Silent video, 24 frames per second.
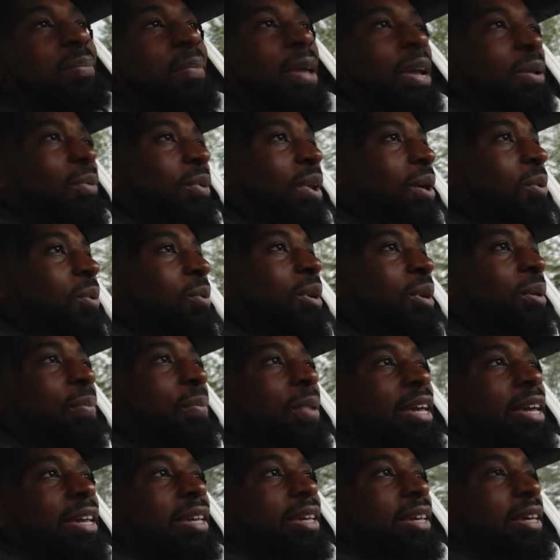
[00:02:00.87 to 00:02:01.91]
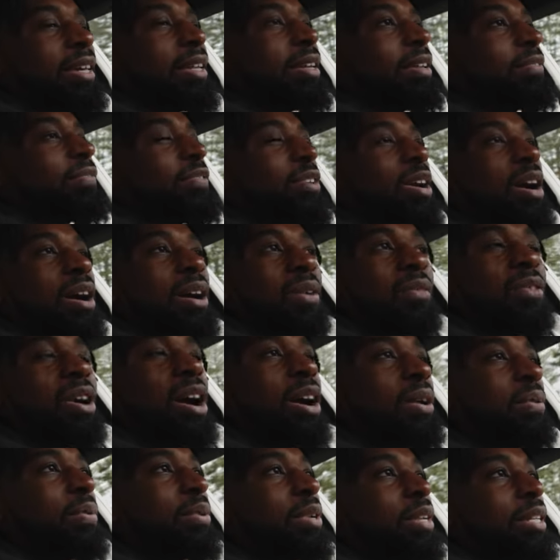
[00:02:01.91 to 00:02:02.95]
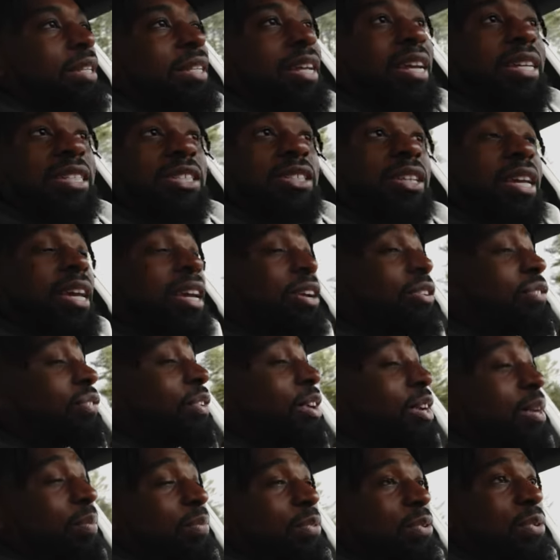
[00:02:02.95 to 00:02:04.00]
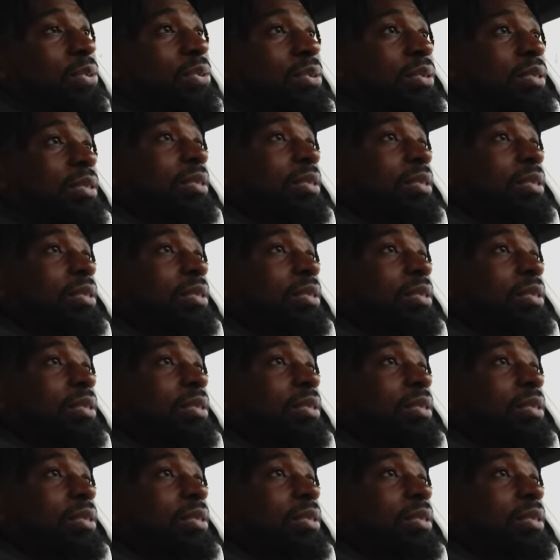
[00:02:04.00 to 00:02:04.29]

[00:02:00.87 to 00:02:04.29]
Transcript: to make what I want to make, and if y'all rock with it, that's incredible.